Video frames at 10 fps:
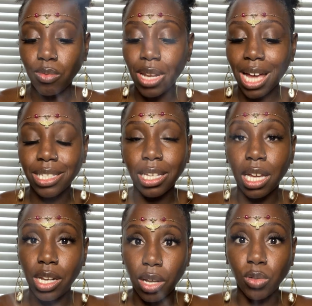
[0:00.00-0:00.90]
not
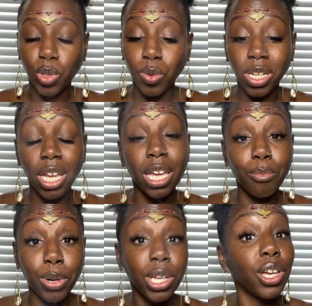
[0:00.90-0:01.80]
saying no to it
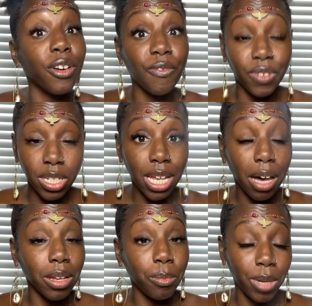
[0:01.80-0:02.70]
and putting your foot
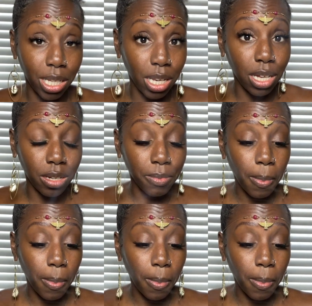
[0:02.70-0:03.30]
down and meaning it.